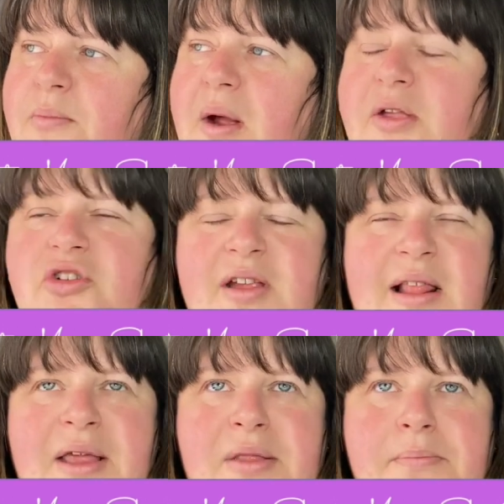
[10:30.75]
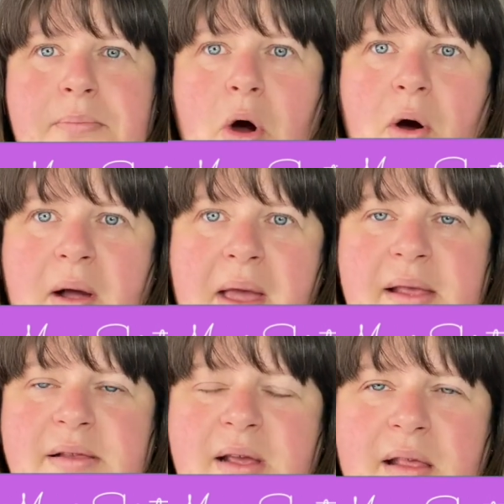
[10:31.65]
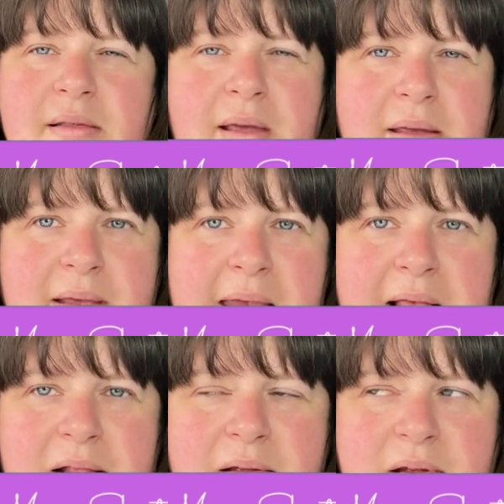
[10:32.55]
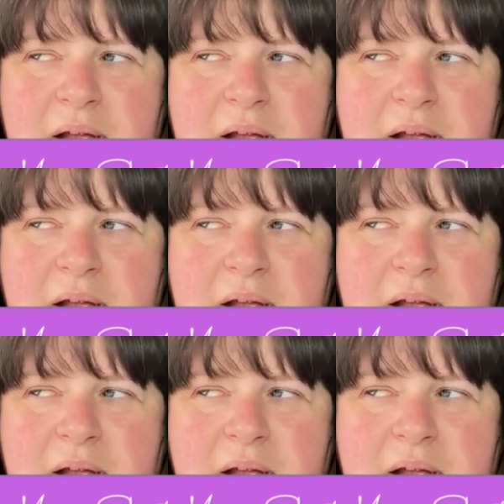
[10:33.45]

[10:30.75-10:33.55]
but I just like pocket detail.